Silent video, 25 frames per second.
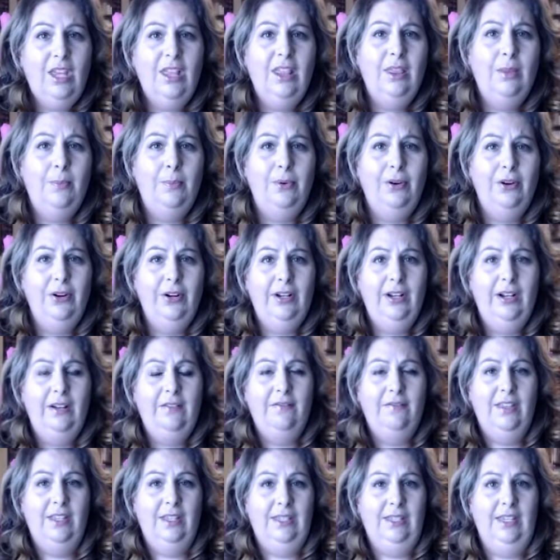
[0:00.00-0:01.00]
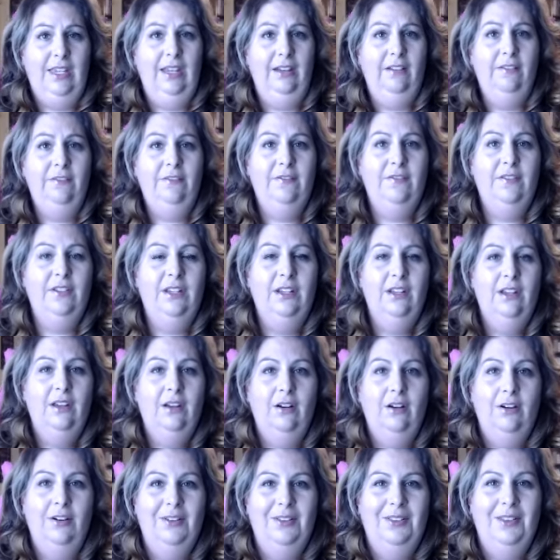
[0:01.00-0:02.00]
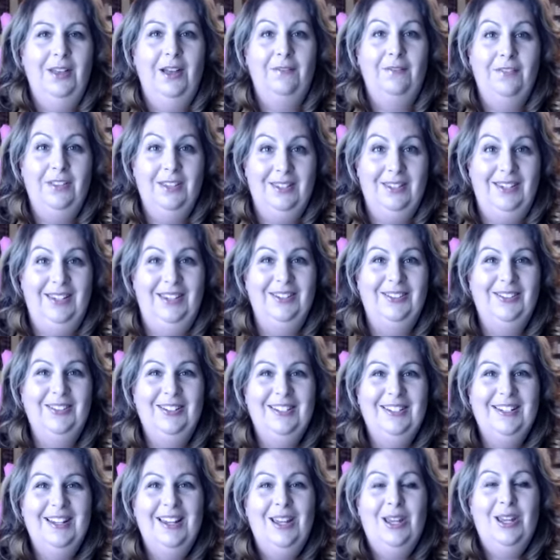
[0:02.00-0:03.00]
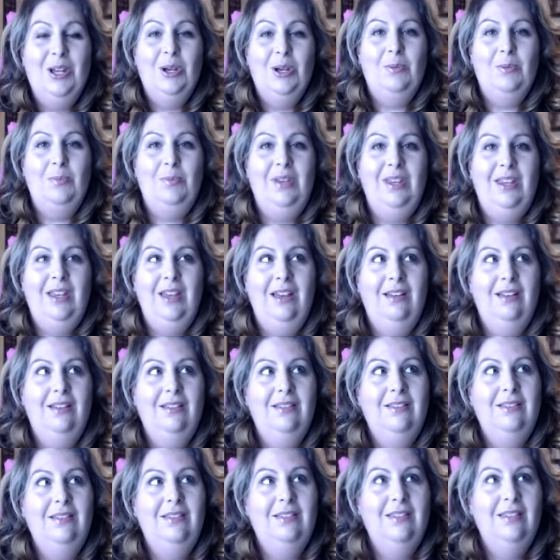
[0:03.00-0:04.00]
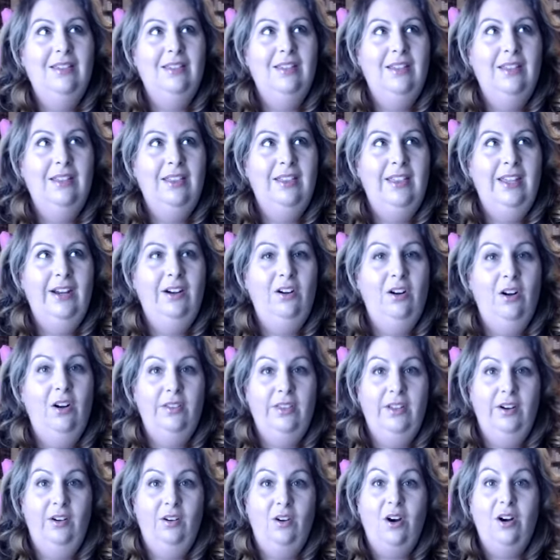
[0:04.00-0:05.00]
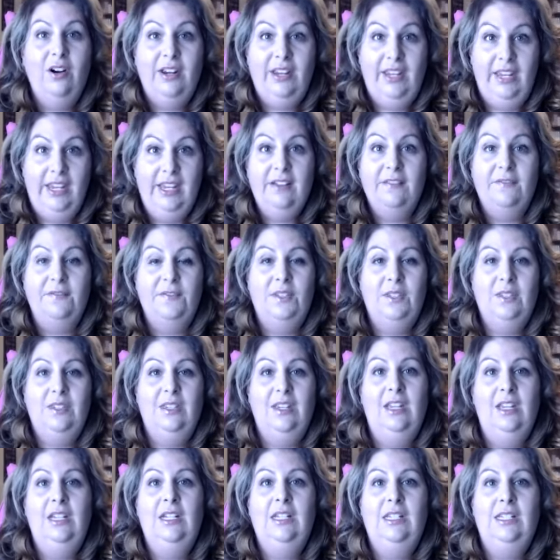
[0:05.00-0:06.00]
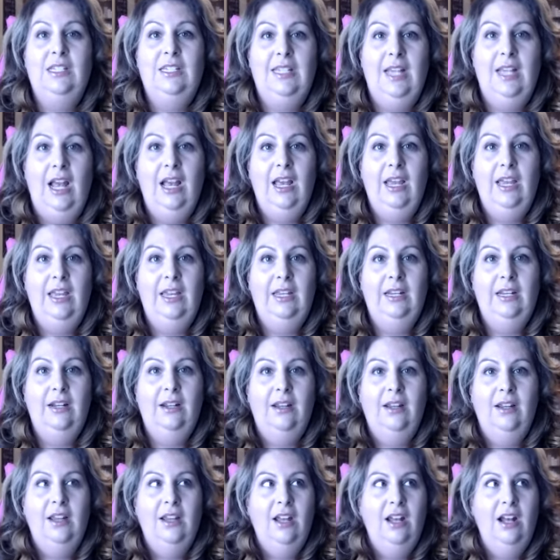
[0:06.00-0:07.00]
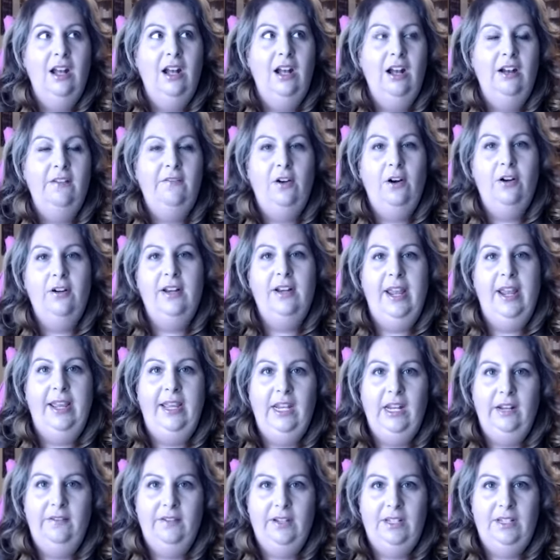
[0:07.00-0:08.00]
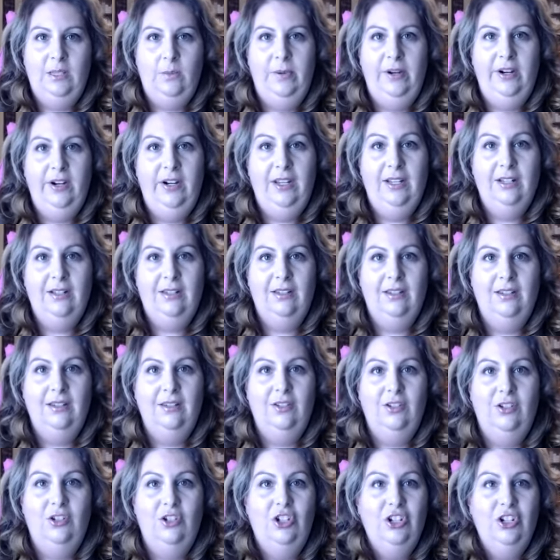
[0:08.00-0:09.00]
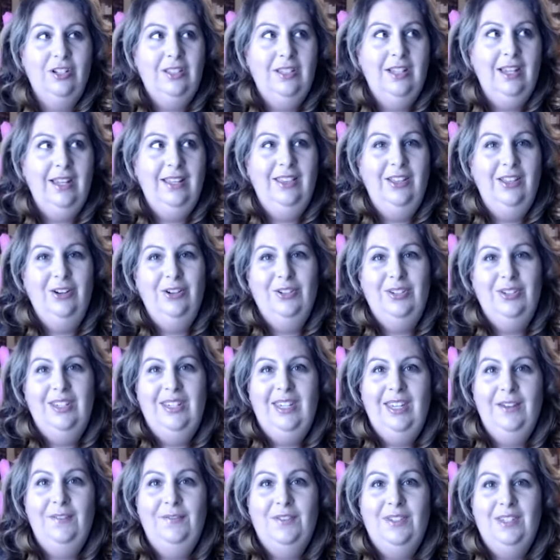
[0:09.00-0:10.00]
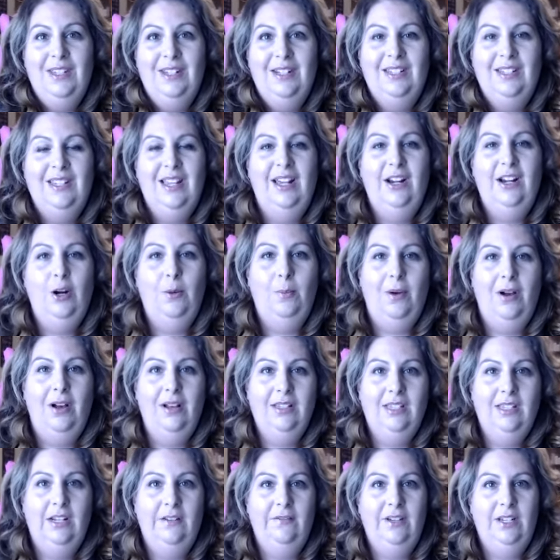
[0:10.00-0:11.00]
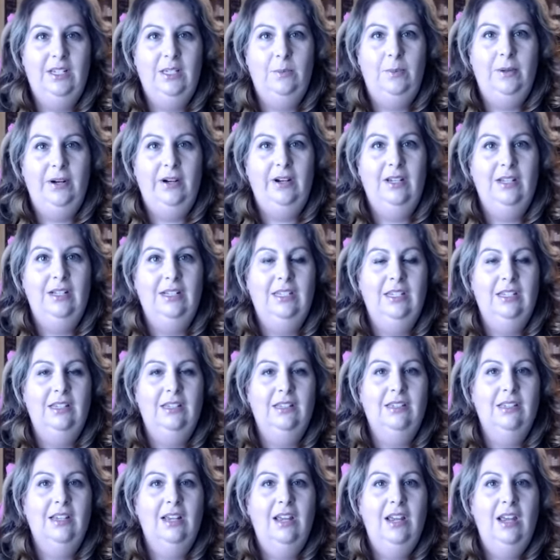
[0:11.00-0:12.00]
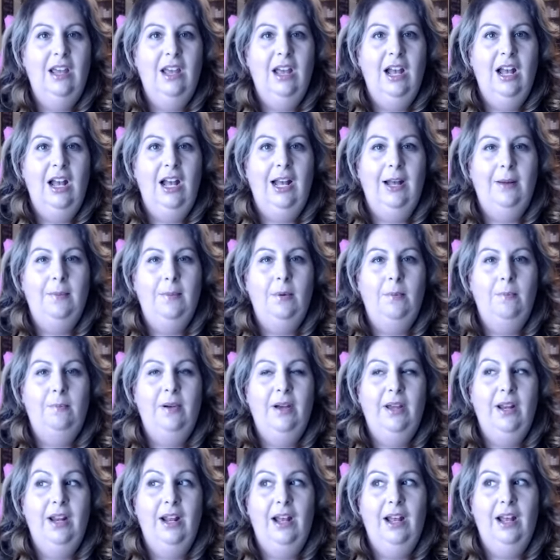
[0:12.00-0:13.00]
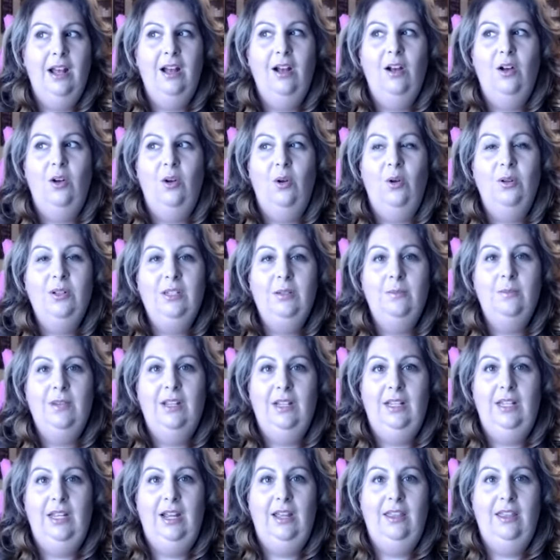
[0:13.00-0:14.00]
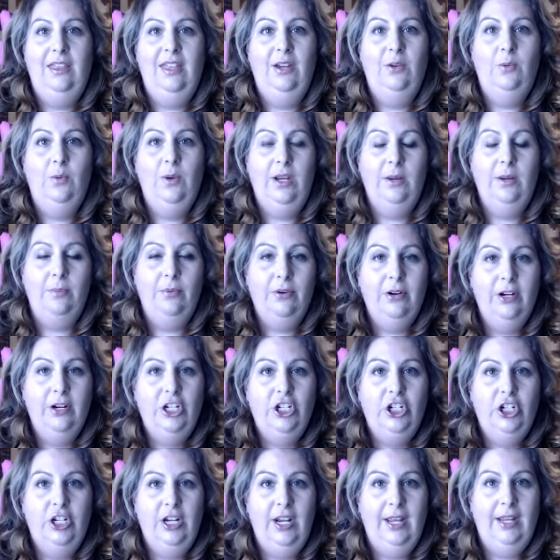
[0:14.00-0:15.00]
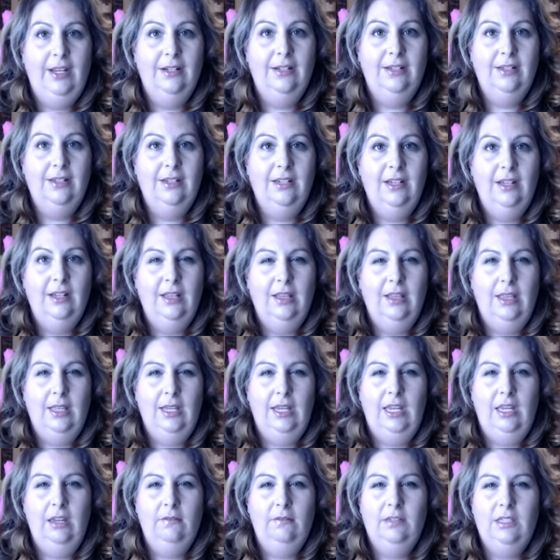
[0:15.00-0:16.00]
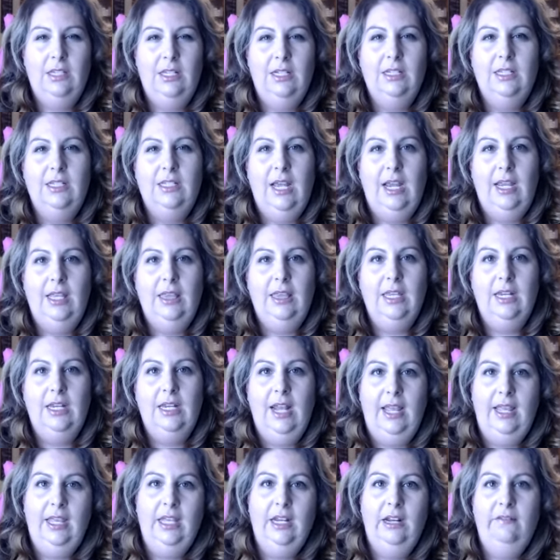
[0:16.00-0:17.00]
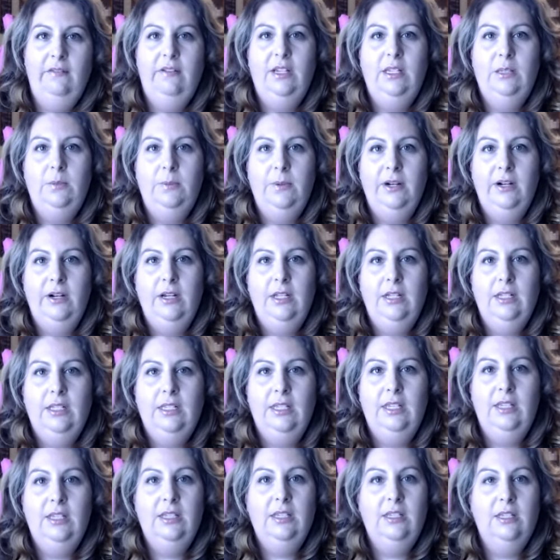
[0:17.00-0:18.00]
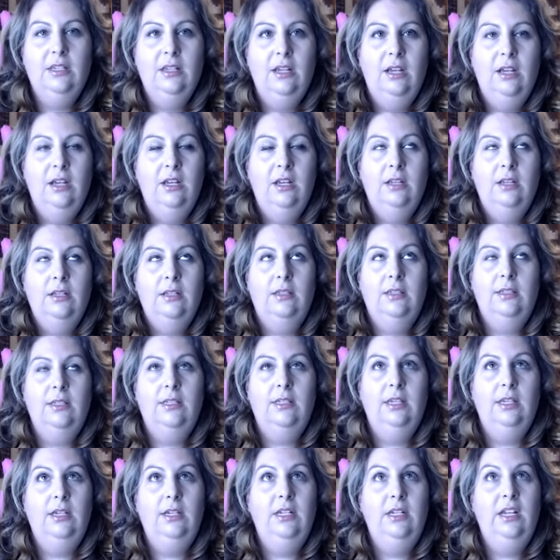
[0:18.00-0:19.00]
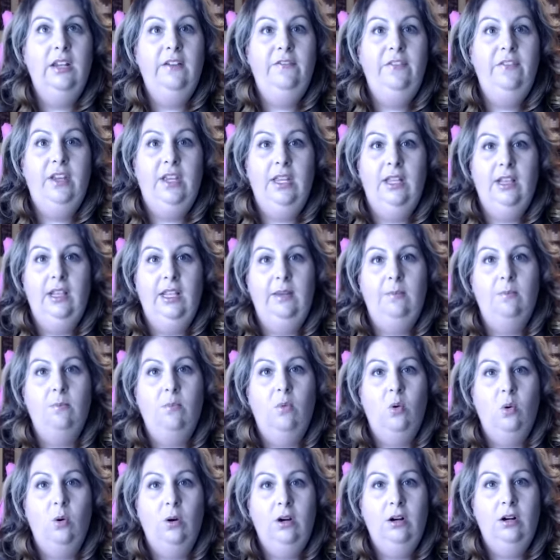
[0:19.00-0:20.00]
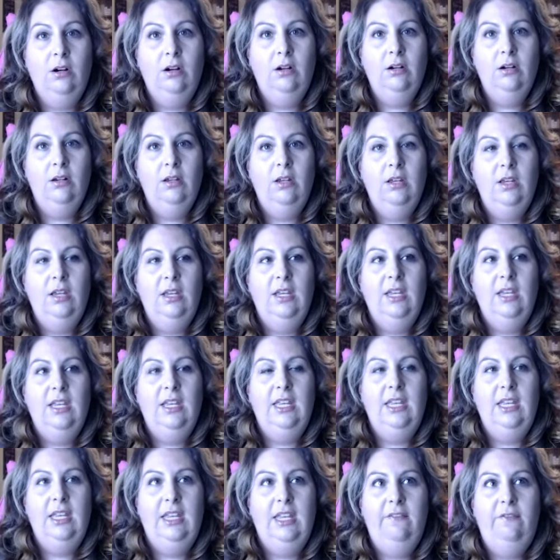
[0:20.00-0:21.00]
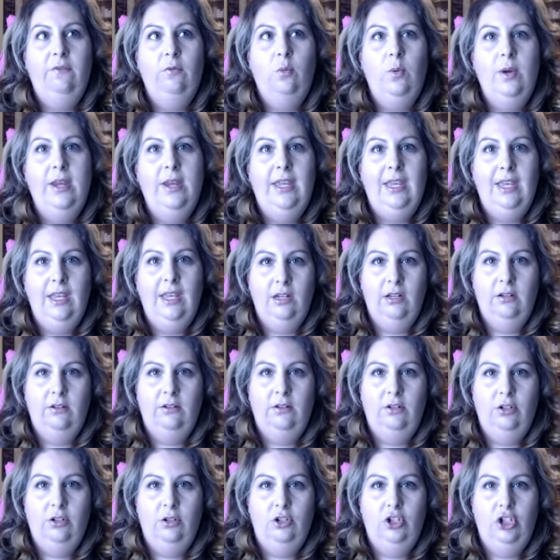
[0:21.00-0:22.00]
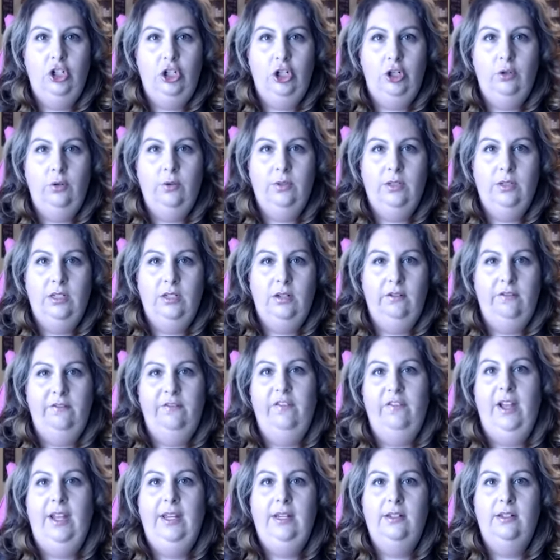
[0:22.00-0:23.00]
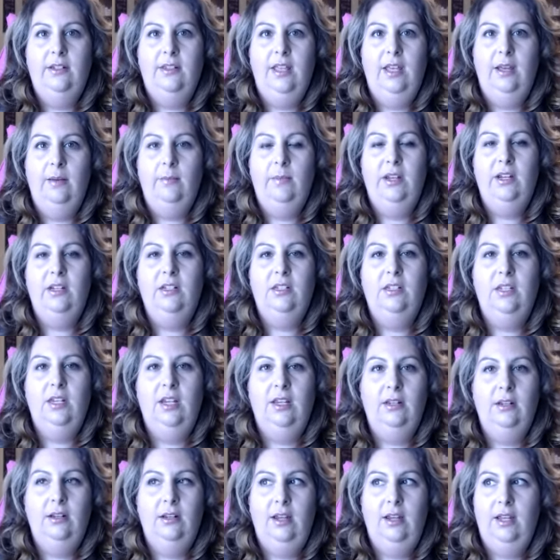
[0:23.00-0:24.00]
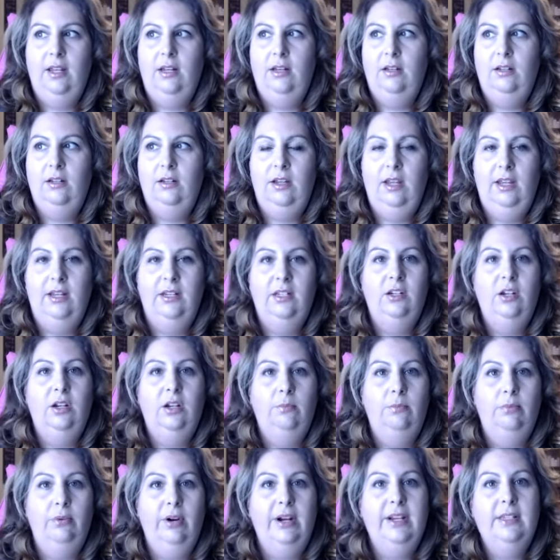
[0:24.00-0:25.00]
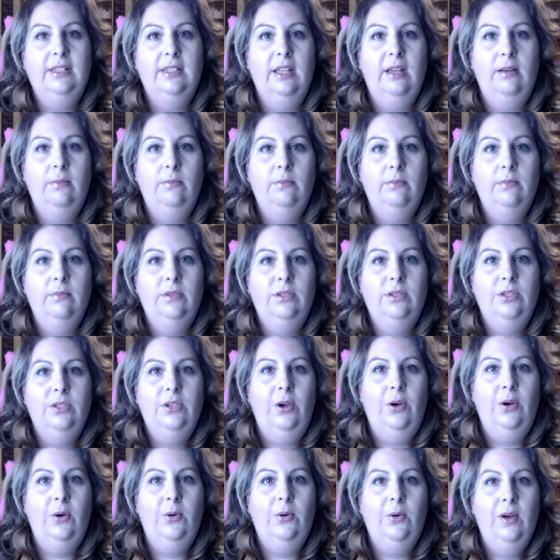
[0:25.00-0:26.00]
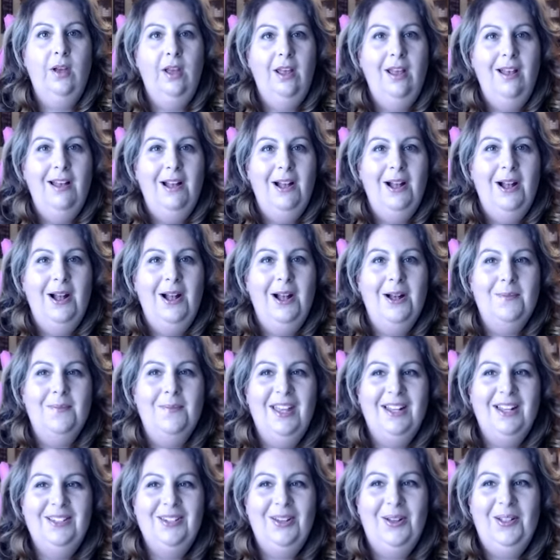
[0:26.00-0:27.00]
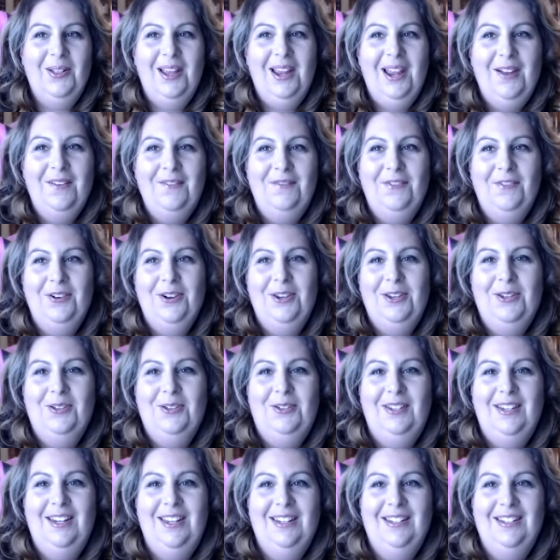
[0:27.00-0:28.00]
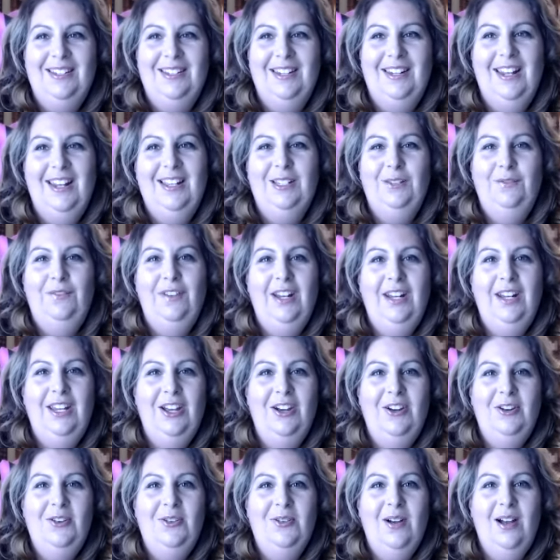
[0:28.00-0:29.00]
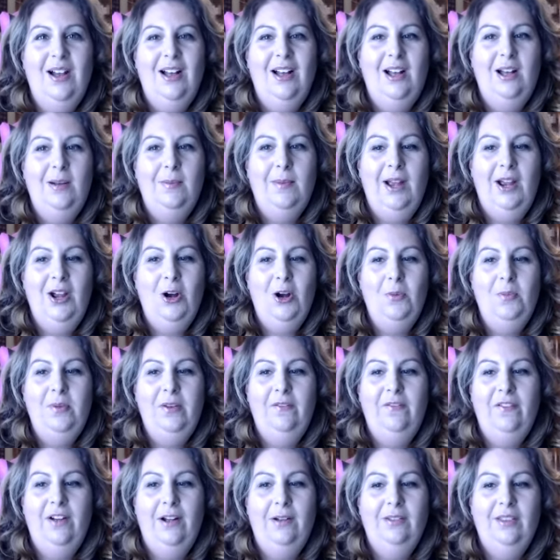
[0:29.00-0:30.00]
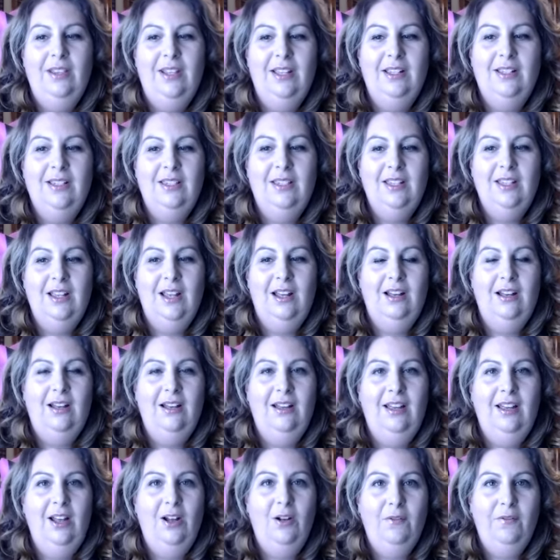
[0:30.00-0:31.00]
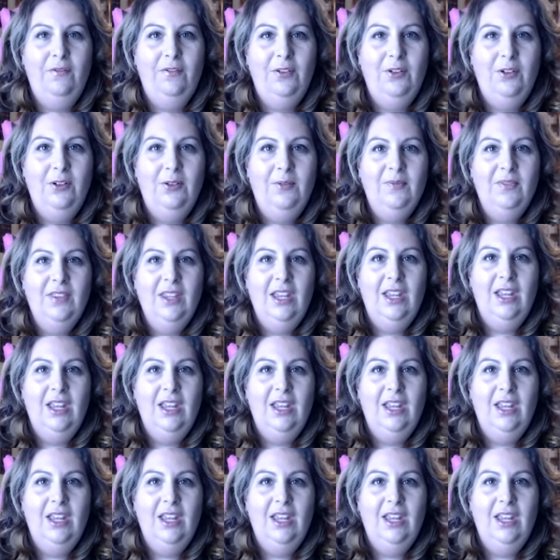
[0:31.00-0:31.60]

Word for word: the burden of this gift or of this guilt because there there are gifts inside of our negative experiences just like there's gifts inside our positive experiences um, but ultimately i think we appreciate the gifts inside the negative experiences significantly more if we can choose to find them and to and and to embrace them so um, that's all i have for you in today's video um, i hope you found this uh, helpful